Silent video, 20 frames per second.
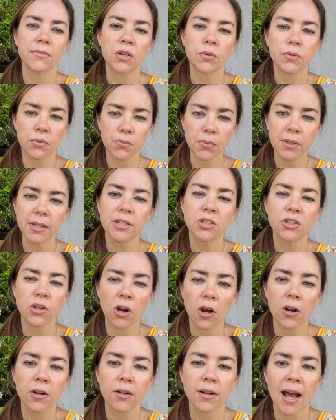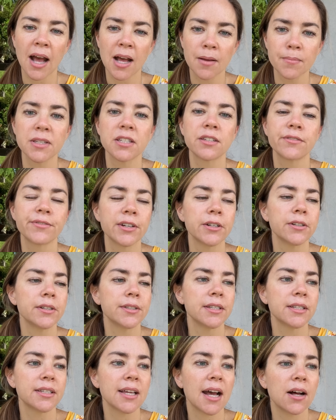there was a really dark atmosphere in
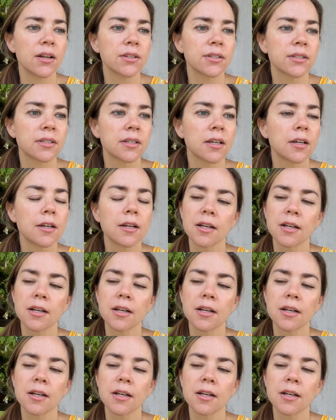this house.